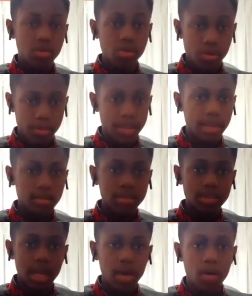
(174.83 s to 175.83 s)
You know what that
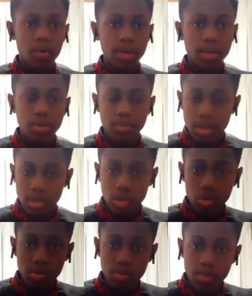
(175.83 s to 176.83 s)
looks like already. You know what a
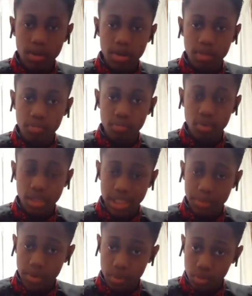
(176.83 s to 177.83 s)
cube, for
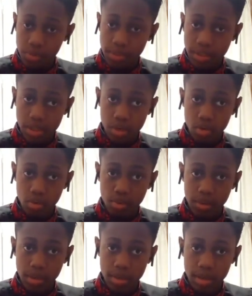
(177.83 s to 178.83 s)
example, a Rubik's
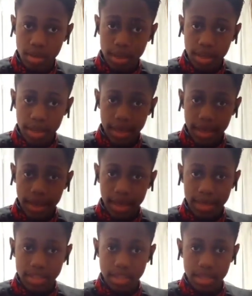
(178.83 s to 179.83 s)
cube, it
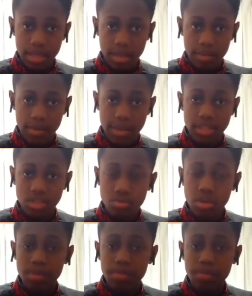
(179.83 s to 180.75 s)
is 3